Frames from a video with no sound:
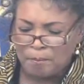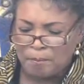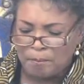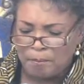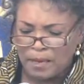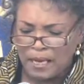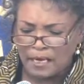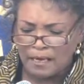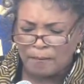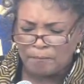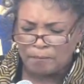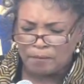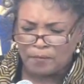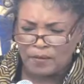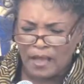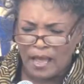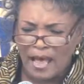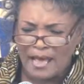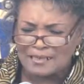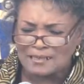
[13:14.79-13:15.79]
But
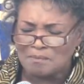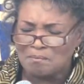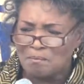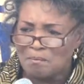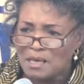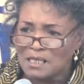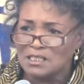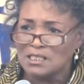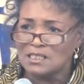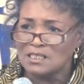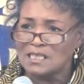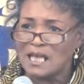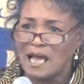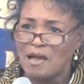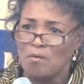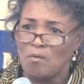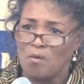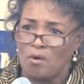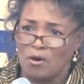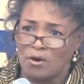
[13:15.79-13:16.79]
as much as I
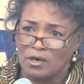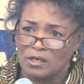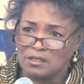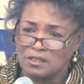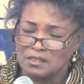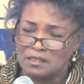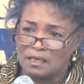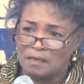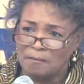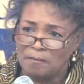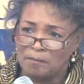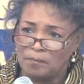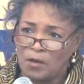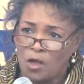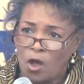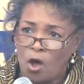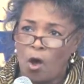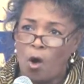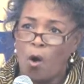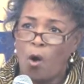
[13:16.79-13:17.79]
worked,
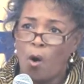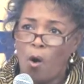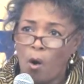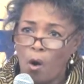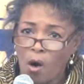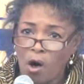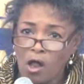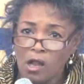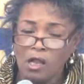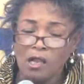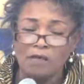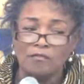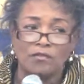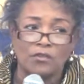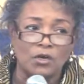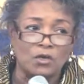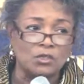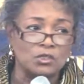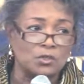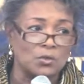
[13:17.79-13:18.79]
all of
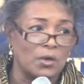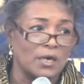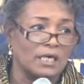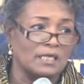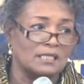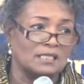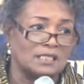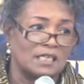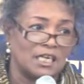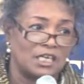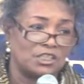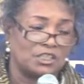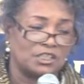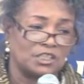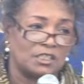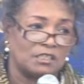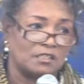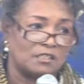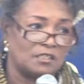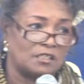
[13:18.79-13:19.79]
those
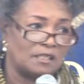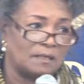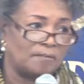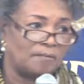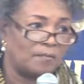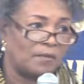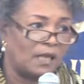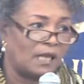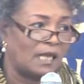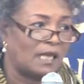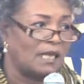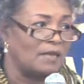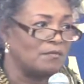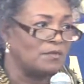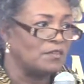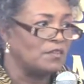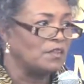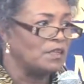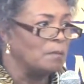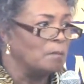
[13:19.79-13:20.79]
organizations,
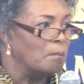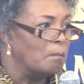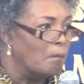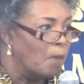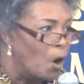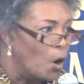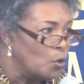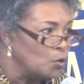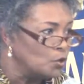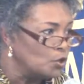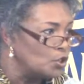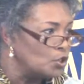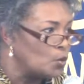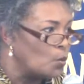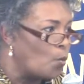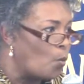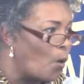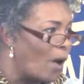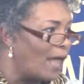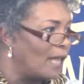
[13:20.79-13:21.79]
even the most
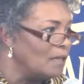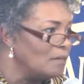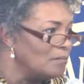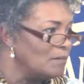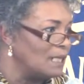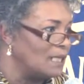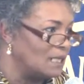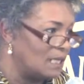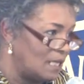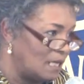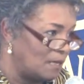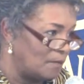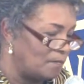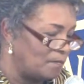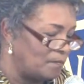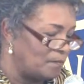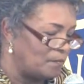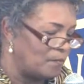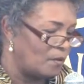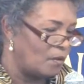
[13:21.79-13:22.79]
well-meaning,
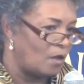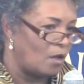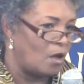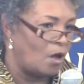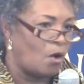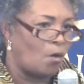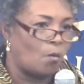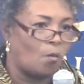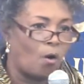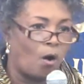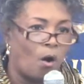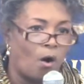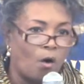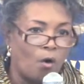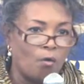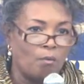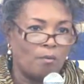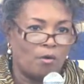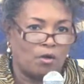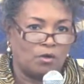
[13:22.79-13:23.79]
were
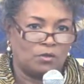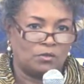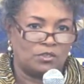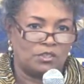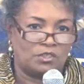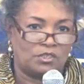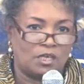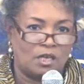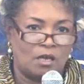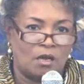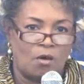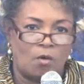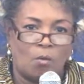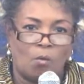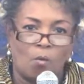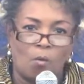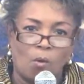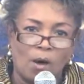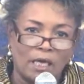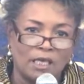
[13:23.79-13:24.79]
almost
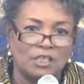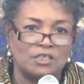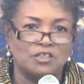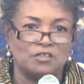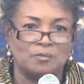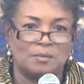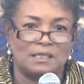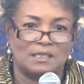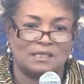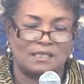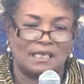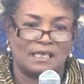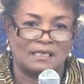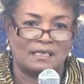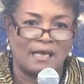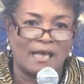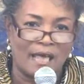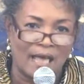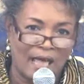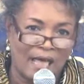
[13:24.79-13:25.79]

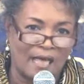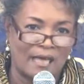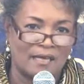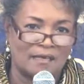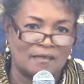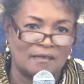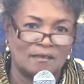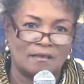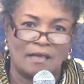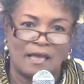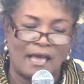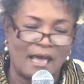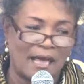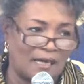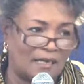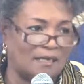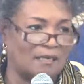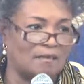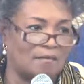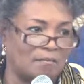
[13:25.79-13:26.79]
100%
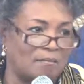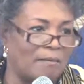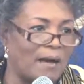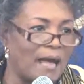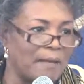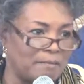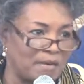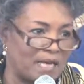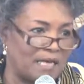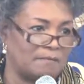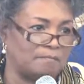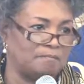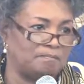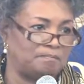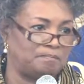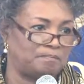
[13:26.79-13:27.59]
headed by men.